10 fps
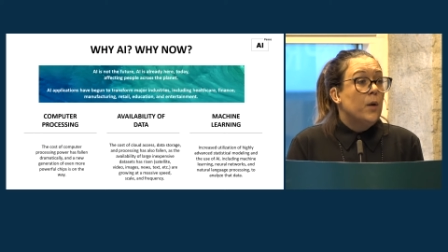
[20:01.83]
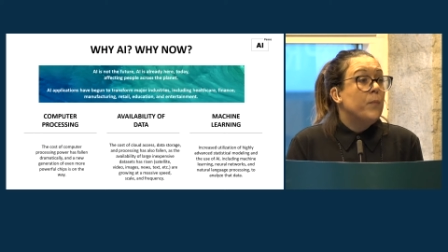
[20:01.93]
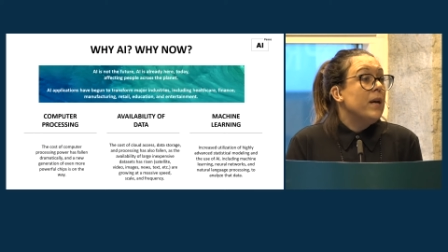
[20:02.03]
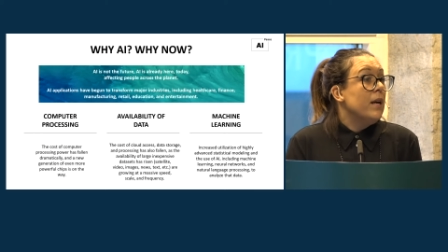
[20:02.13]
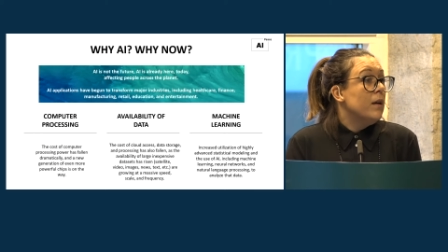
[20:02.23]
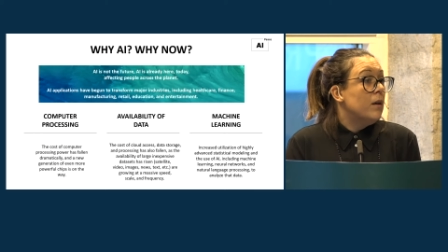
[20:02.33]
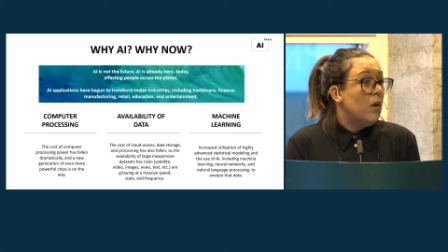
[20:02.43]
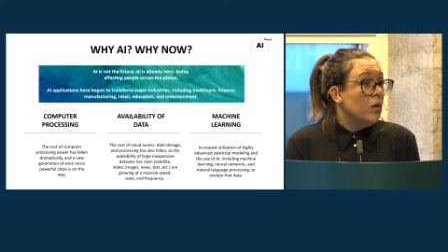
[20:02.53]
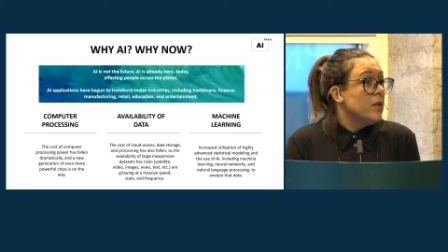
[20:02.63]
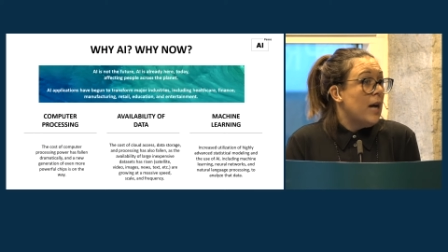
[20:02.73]
we
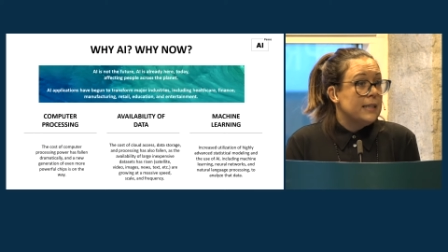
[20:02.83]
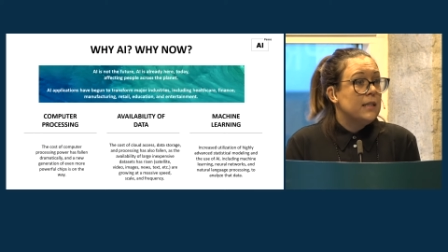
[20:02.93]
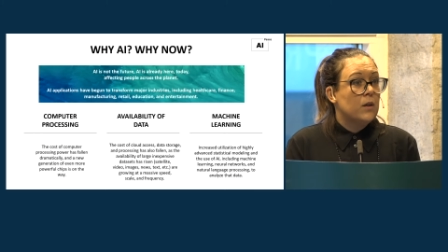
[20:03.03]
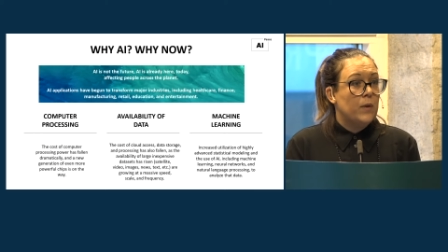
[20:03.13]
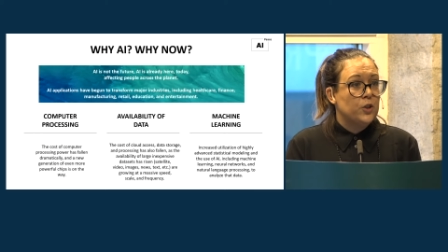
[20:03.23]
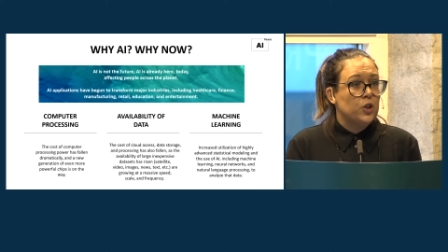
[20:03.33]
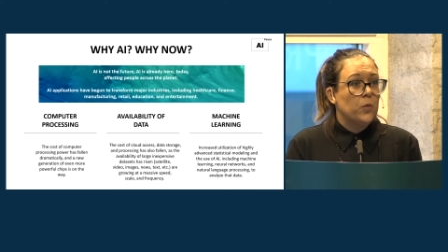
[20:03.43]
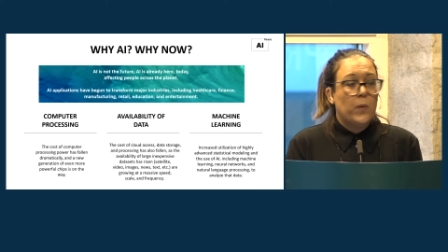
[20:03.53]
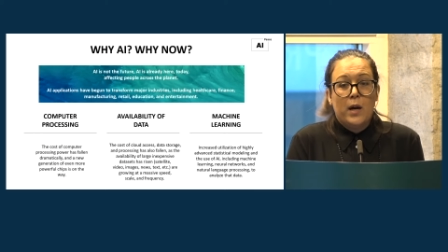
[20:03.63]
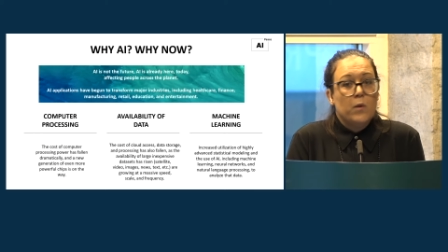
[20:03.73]
also asked the question
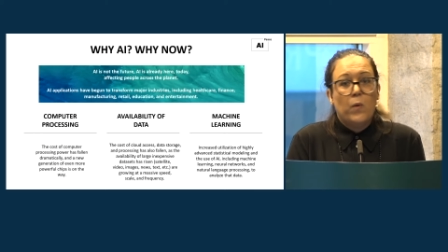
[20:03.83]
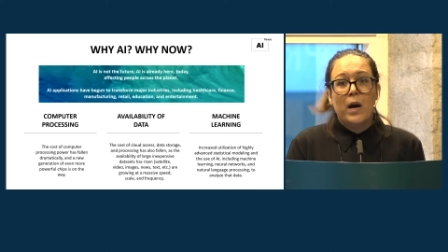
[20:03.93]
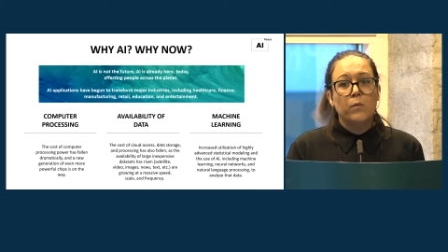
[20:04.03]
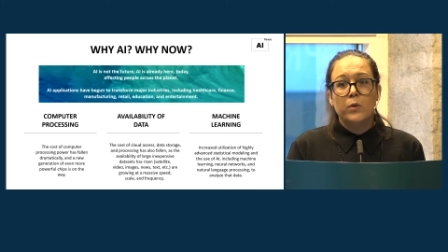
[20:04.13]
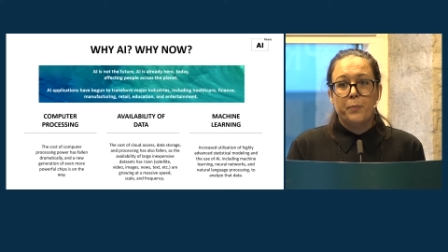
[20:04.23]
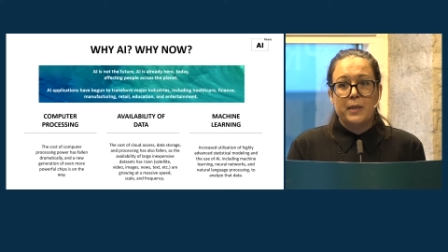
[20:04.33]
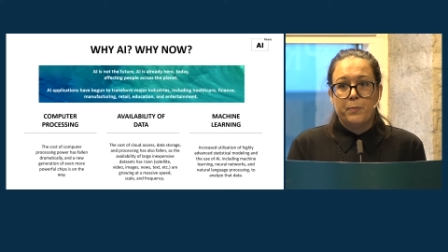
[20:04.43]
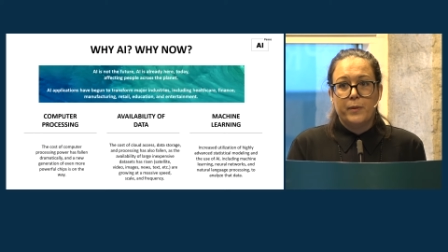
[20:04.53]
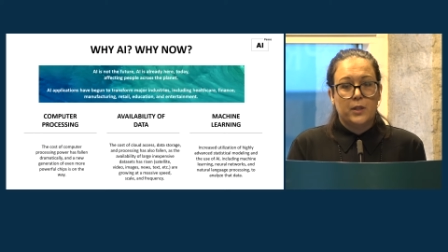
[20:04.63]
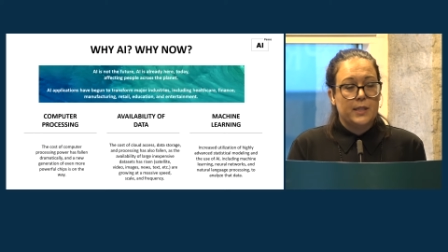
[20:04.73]
why why would
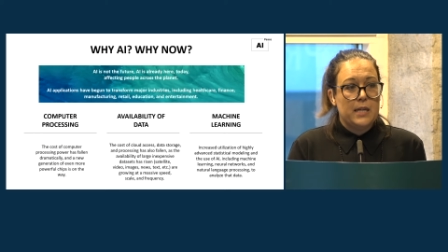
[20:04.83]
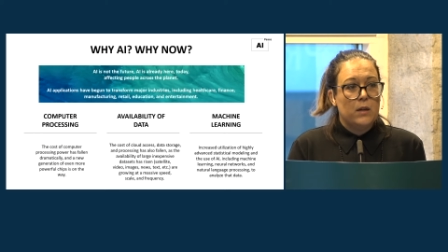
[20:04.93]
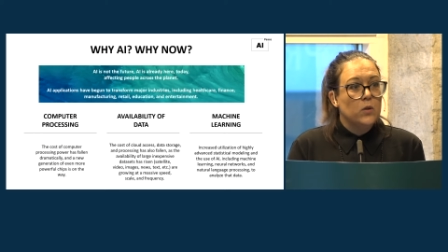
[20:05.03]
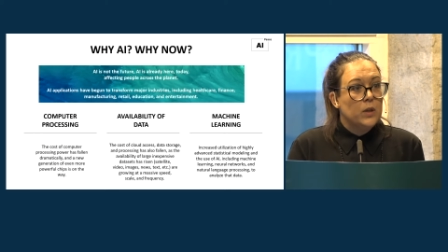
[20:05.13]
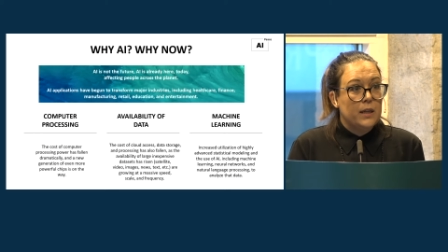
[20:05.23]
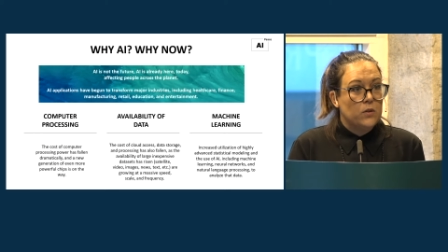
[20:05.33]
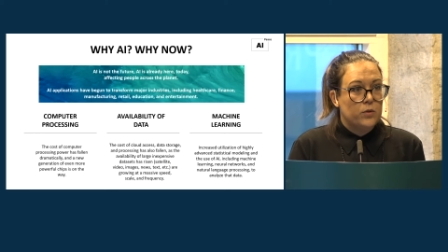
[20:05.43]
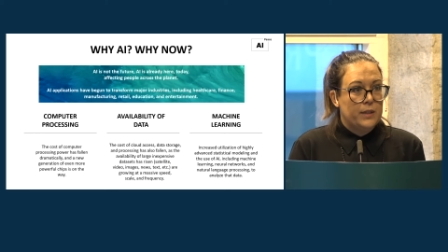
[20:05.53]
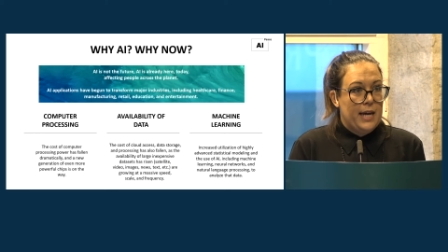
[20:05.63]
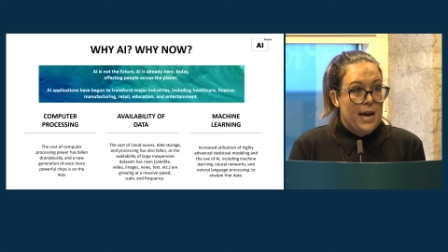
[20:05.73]
peace builders now look
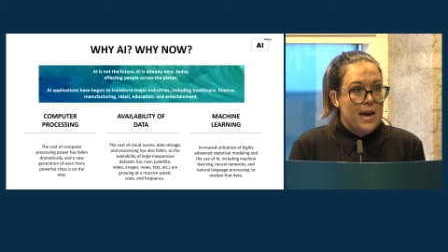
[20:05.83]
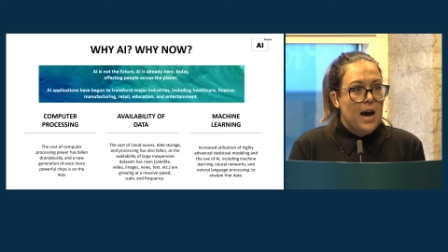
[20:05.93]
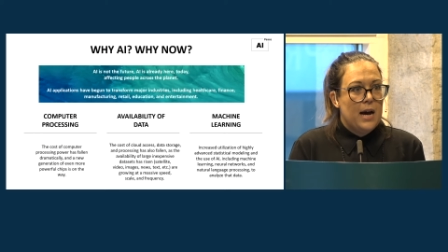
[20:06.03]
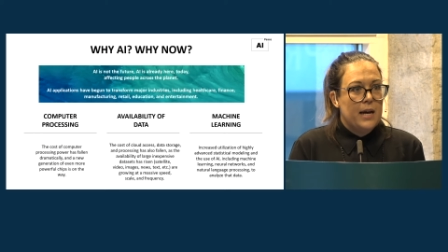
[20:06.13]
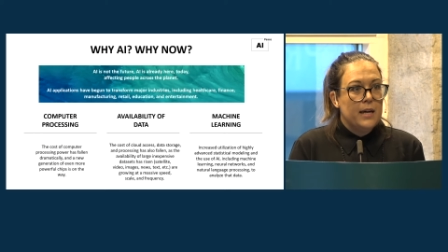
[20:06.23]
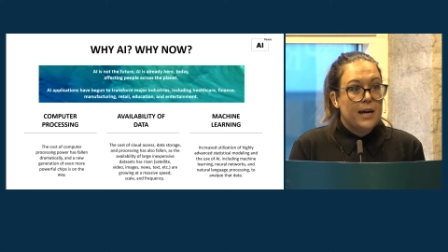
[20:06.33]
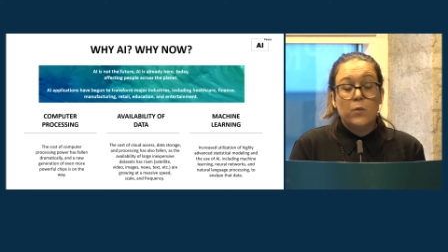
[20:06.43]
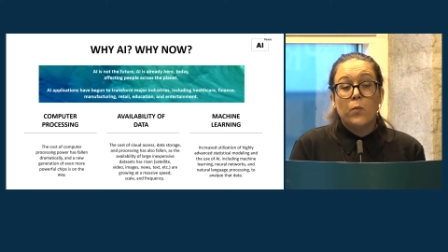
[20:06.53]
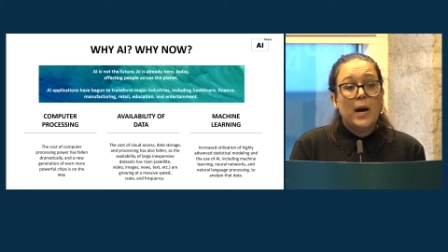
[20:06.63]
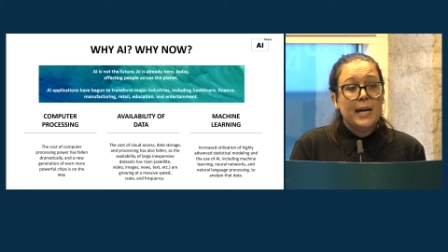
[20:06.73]
into the AI and
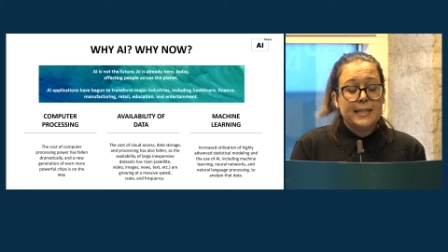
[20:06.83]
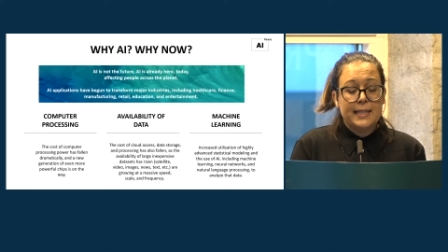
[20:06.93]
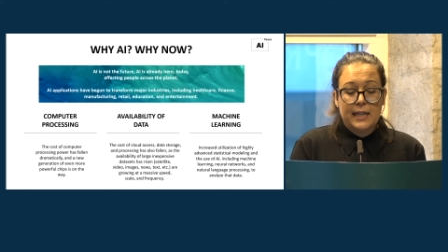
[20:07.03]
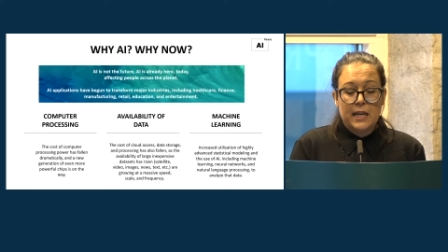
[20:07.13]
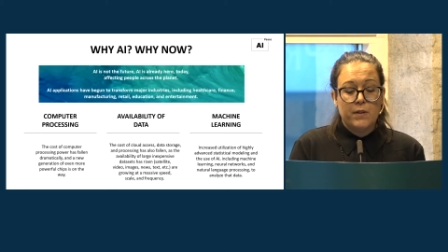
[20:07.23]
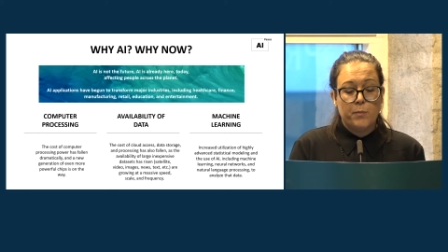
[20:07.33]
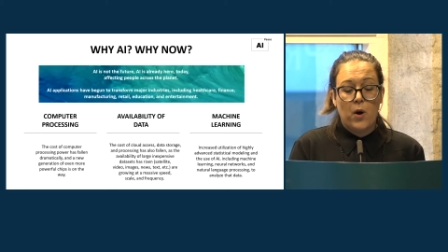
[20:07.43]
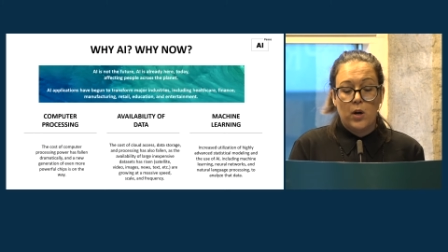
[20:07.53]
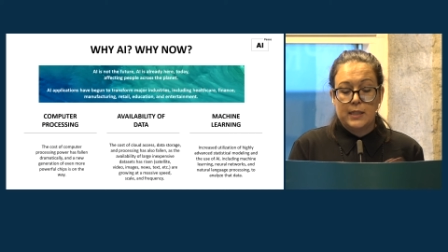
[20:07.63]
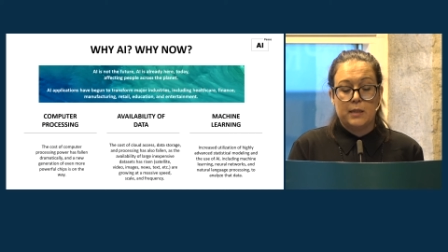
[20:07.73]
why is that even
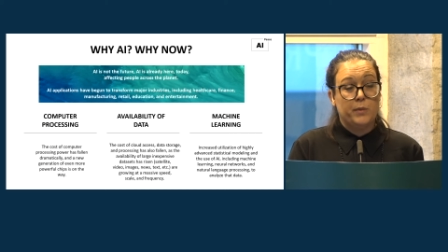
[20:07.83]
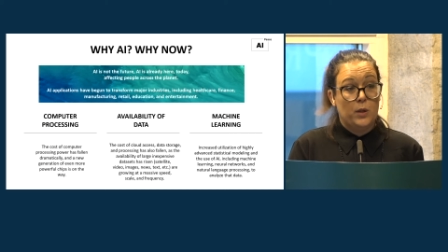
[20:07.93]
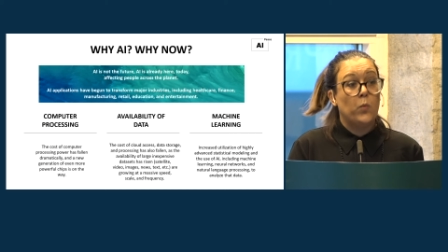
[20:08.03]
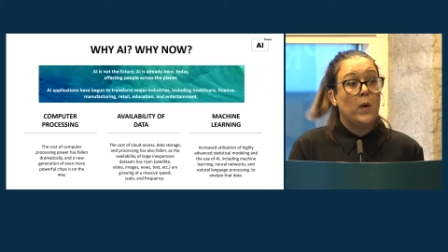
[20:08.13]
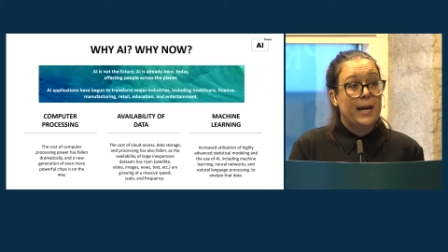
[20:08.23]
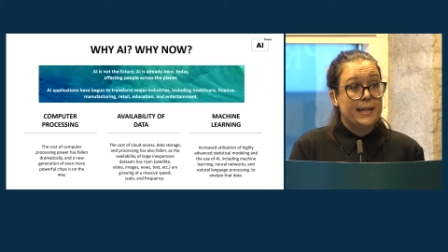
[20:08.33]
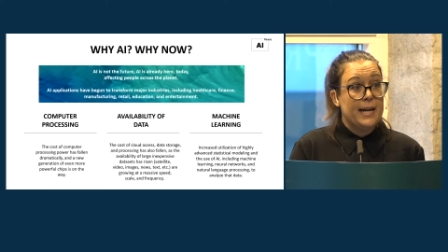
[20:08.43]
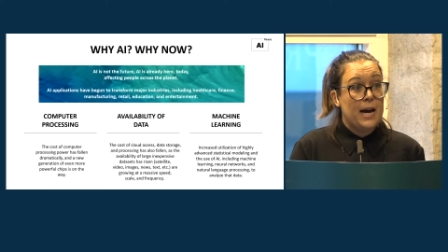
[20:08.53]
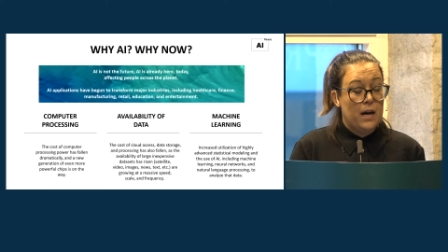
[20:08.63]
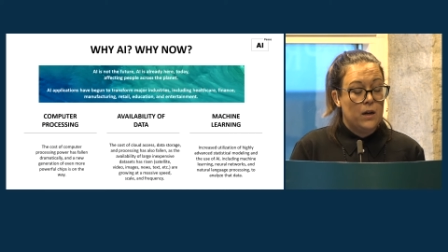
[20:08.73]
possible? Why
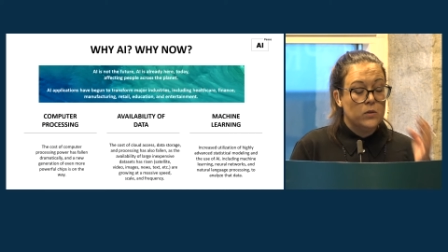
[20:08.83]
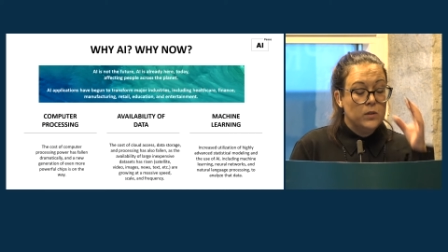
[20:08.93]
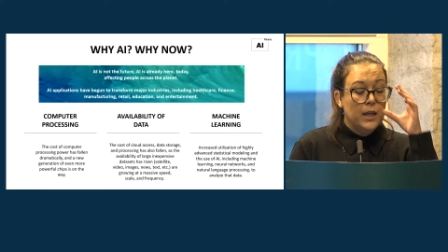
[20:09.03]
now?